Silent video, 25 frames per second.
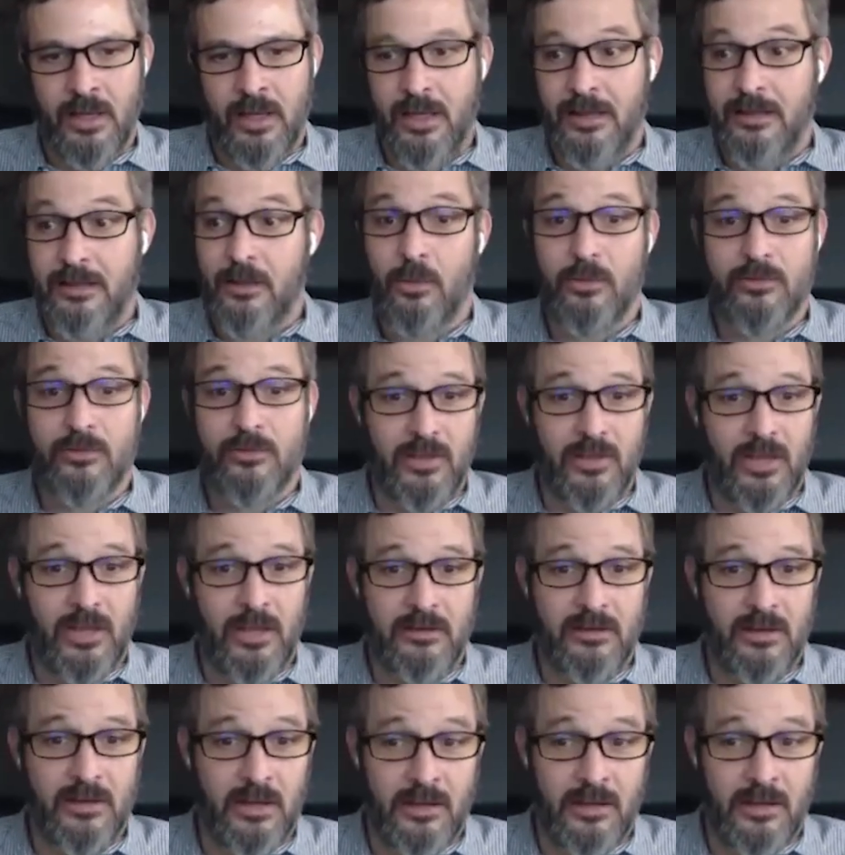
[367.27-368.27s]
And there was
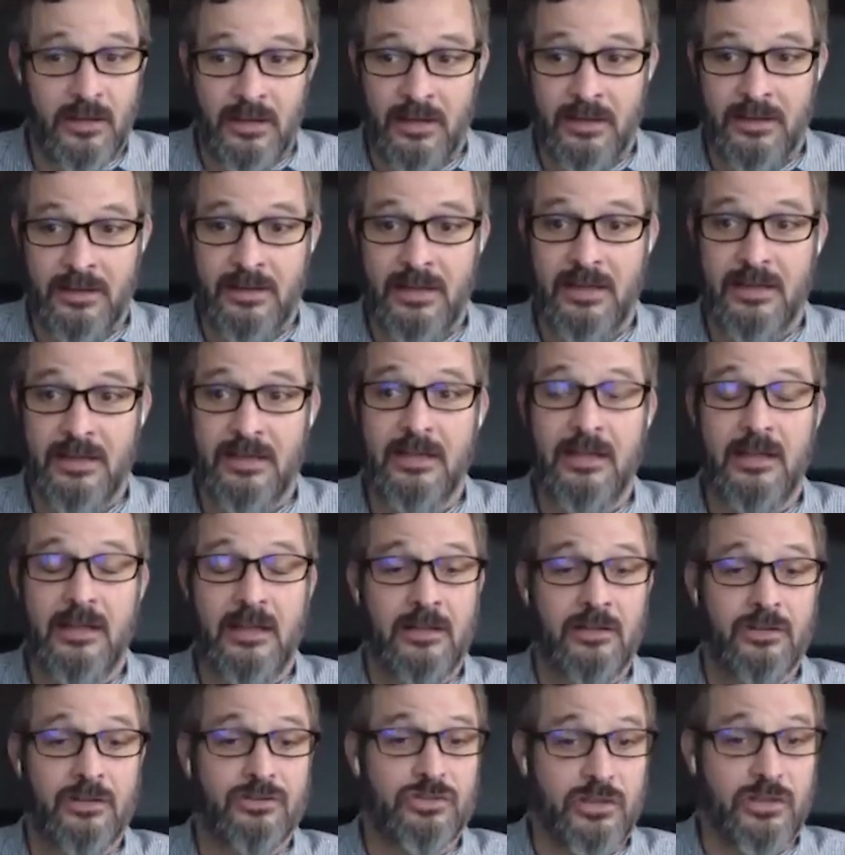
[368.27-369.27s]
in the
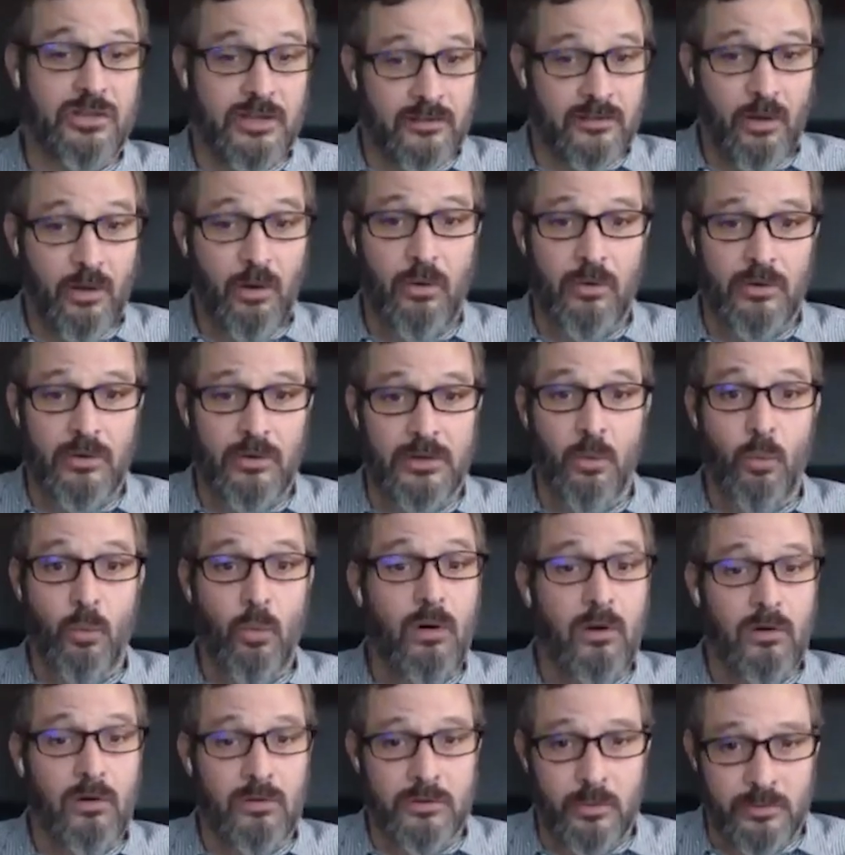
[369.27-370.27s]
industry as a whole, in the
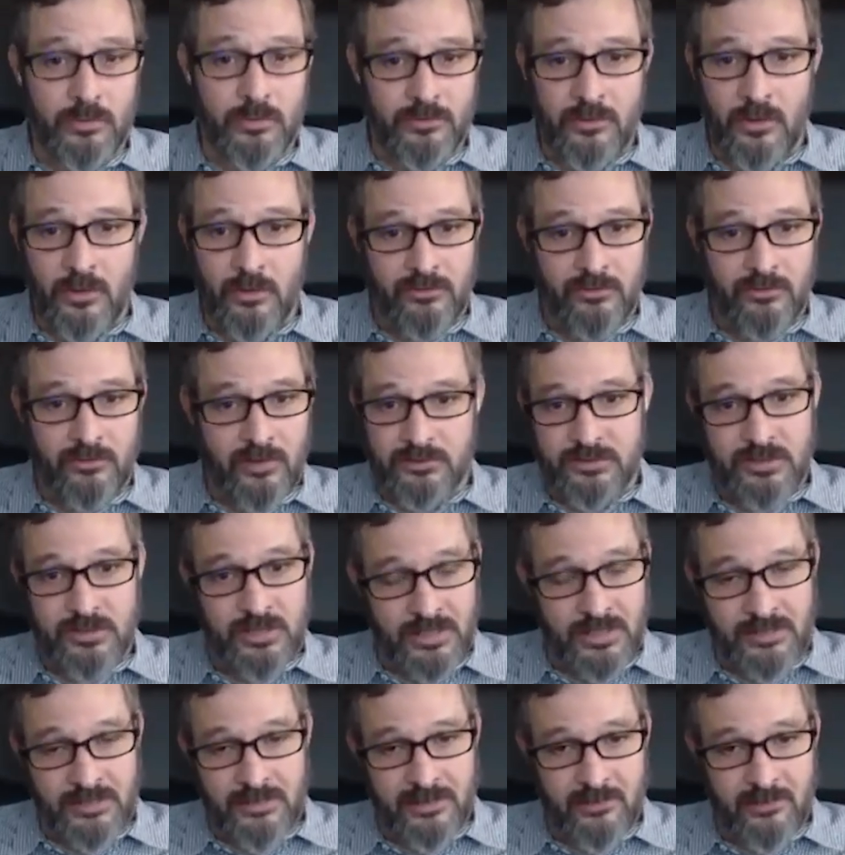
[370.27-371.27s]
world, there was no such
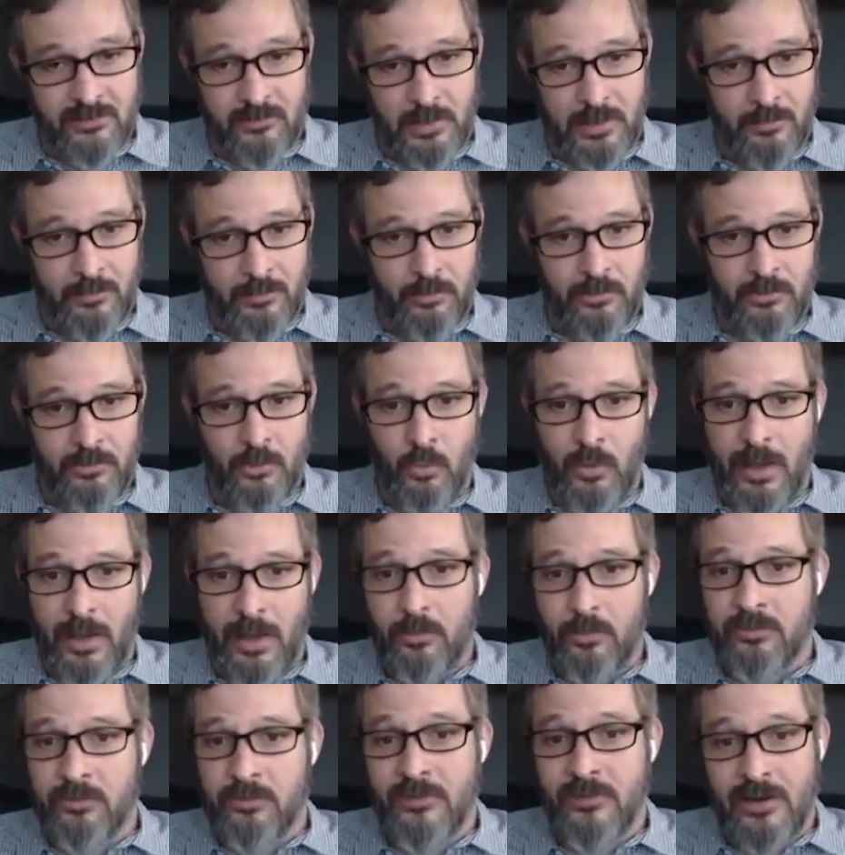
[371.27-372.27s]
thing as these people. The
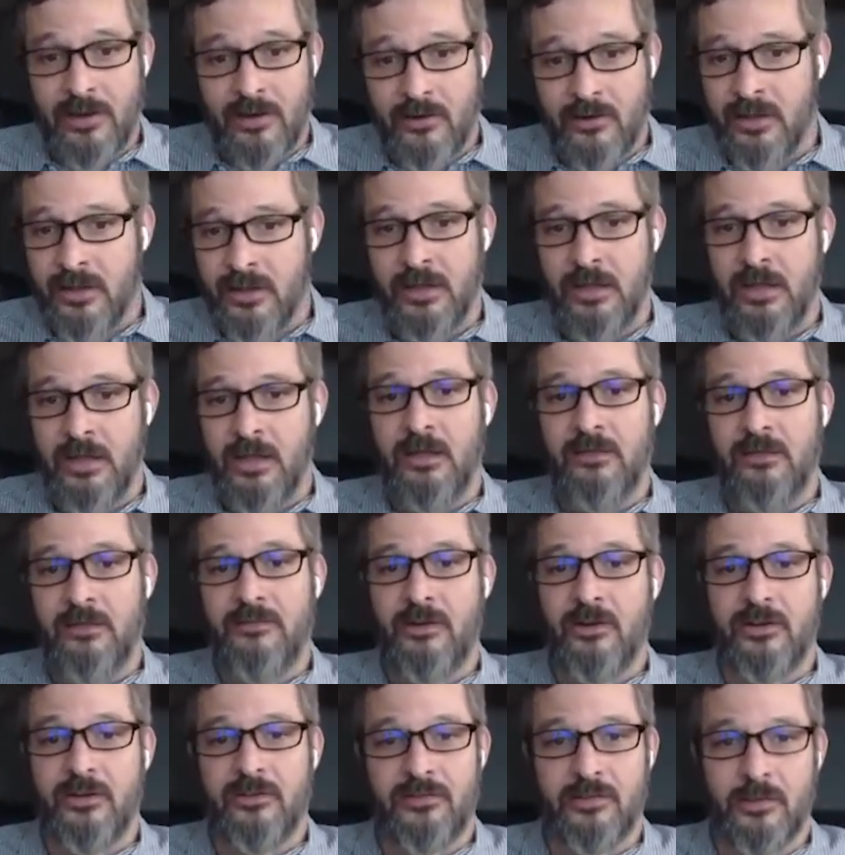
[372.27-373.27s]
web was very,
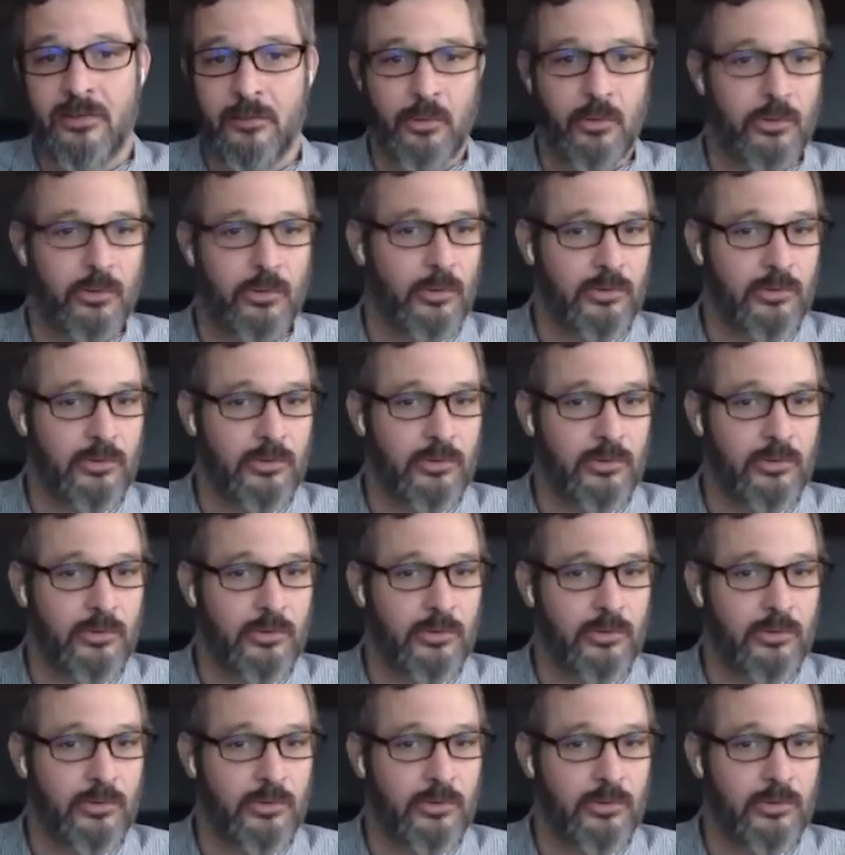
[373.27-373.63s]
very simple.